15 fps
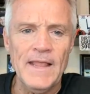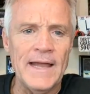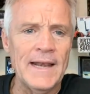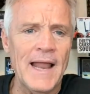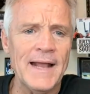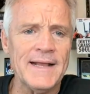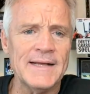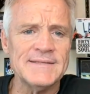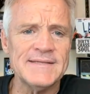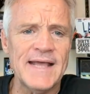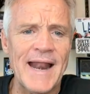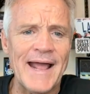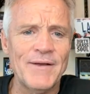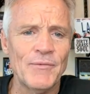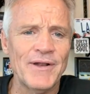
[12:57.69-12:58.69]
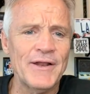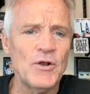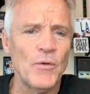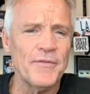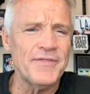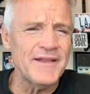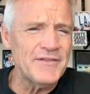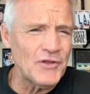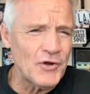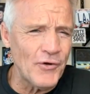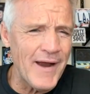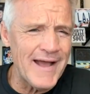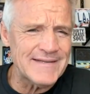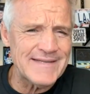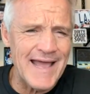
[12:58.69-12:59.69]
And like I said, I really don't think the
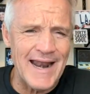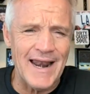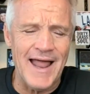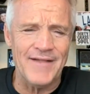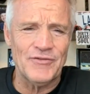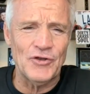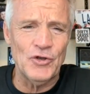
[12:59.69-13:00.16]
grass had a lot to